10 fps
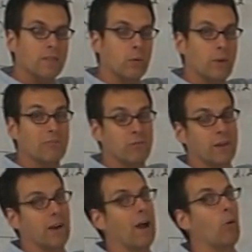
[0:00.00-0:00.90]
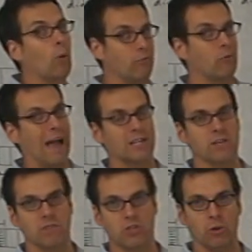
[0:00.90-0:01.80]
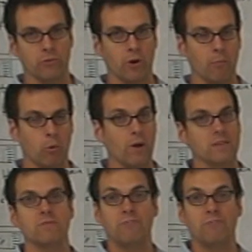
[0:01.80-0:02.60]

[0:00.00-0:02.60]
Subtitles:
then we have to figure out what fraction of the children are boys.